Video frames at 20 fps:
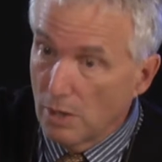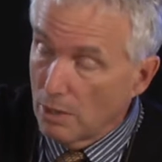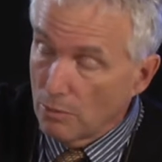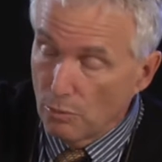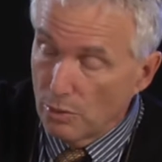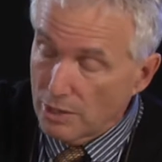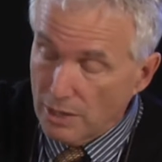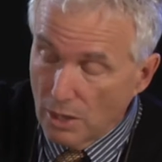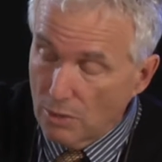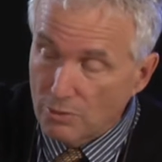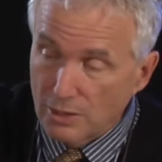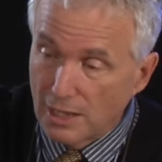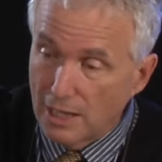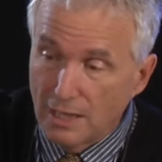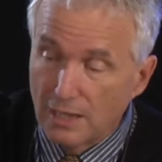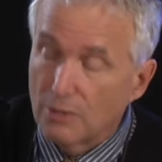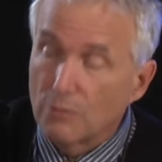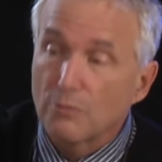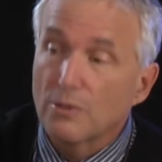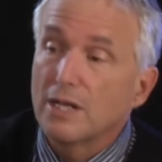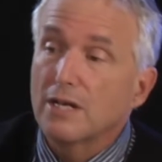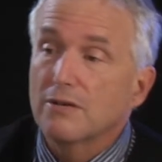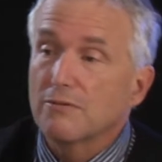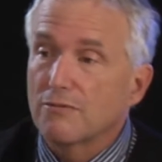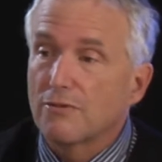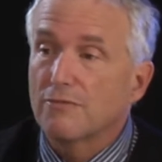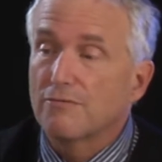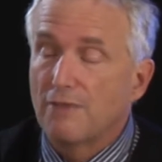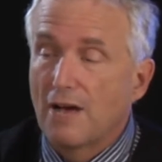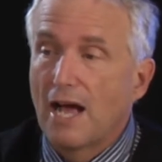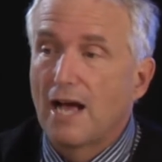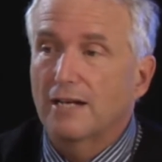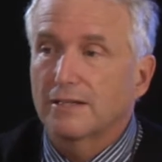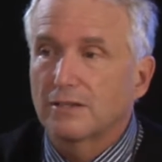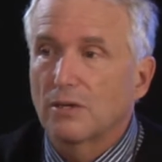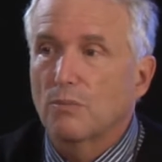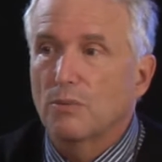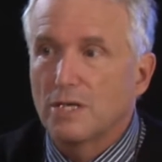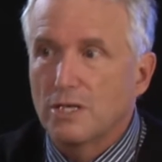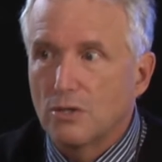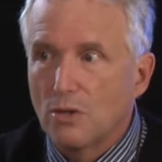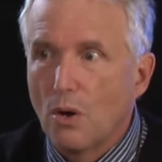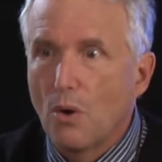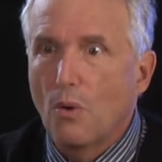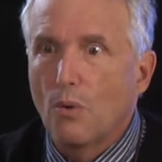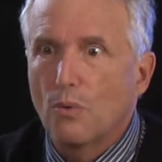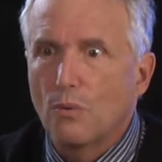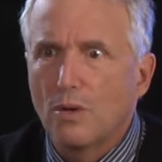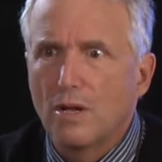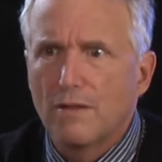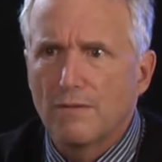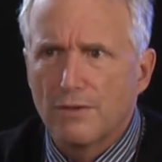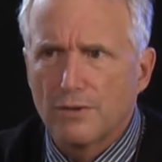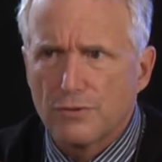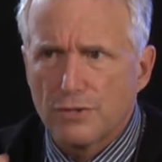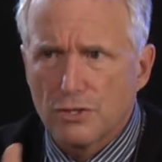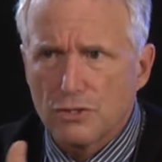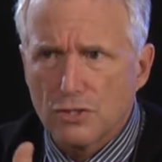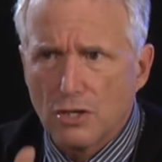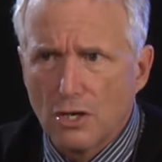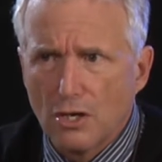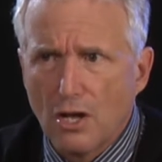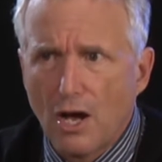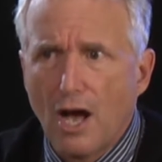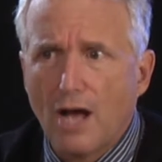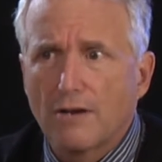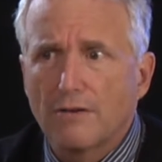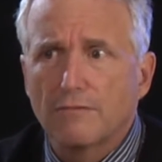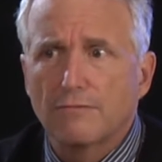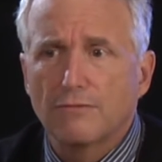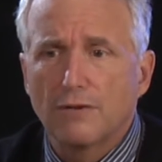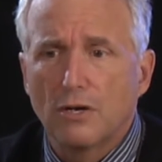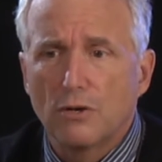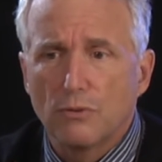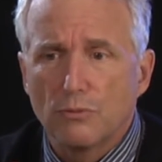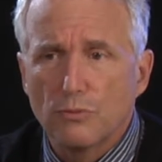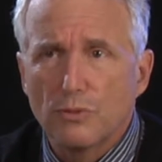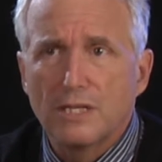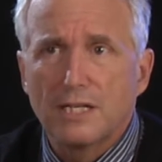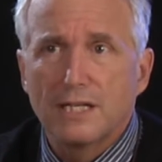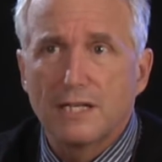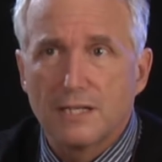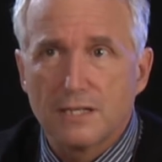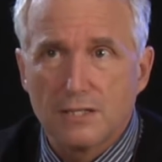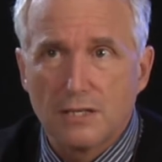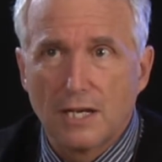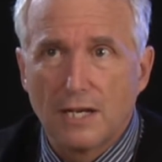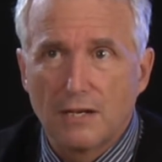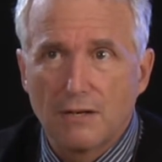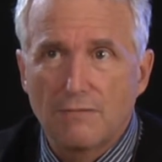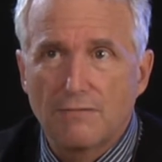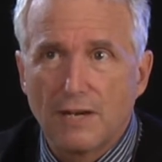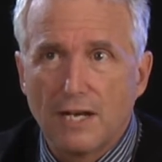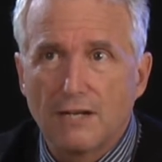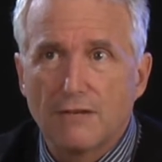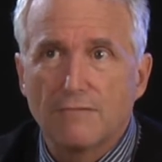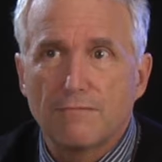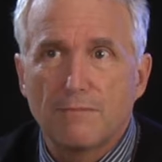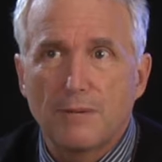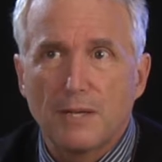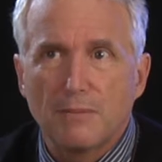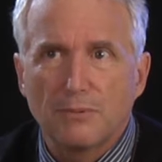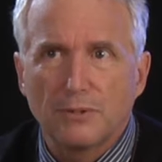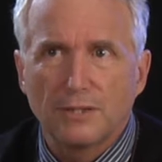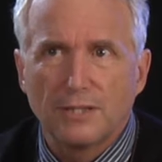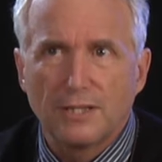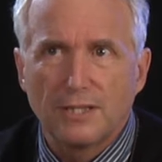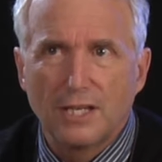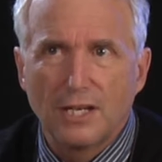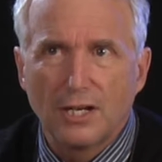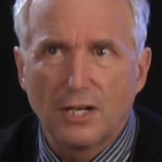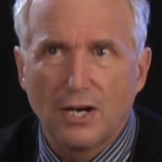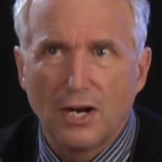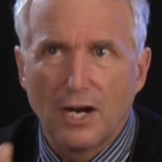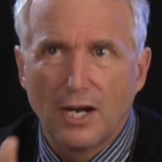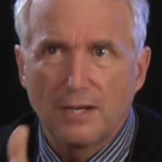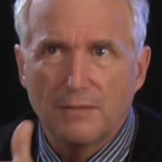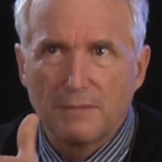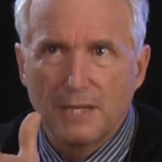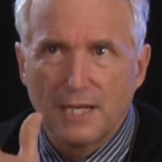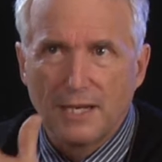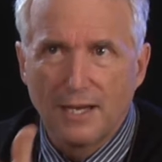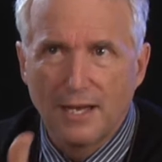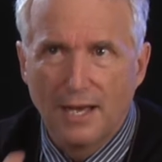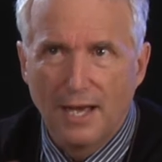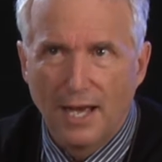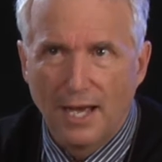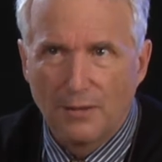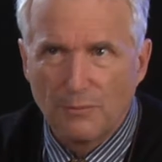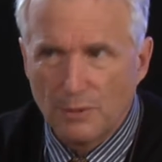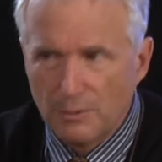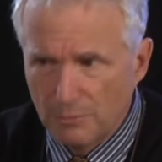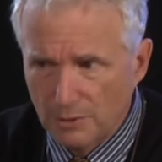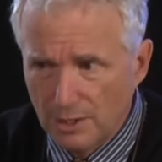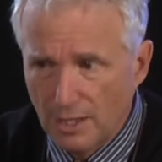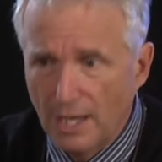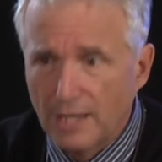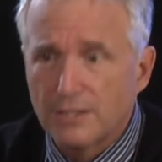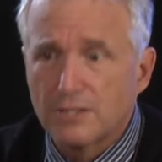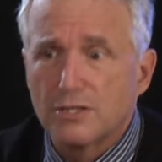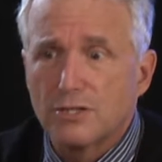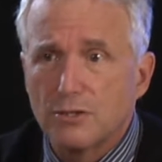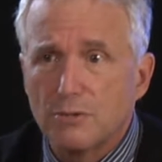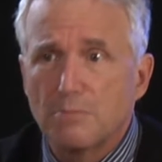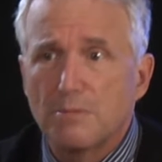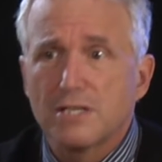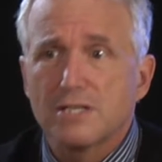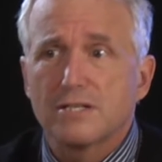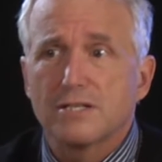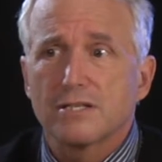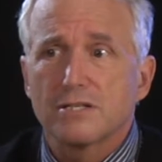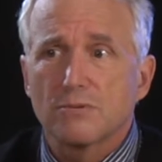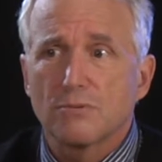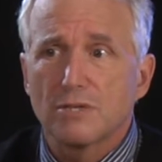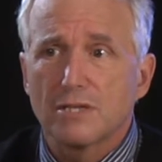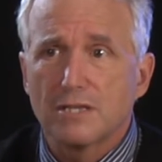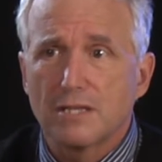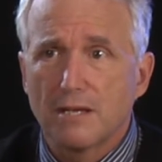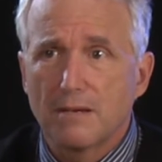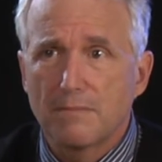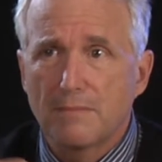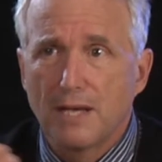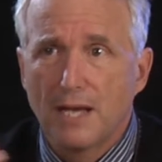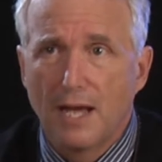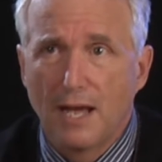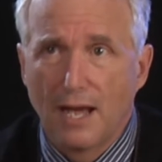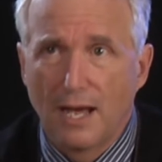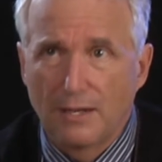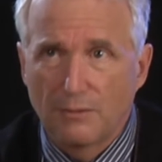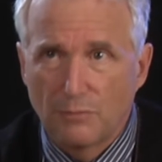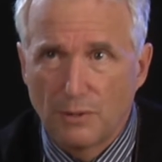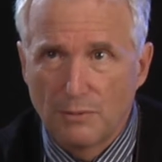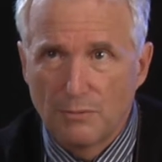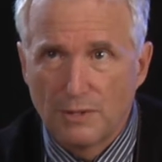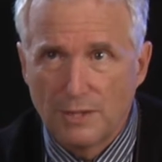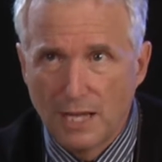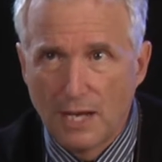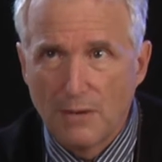without getting rid of the fact that we know that there's a lot of really innovative people in the economy, and we would like to do business with them, and we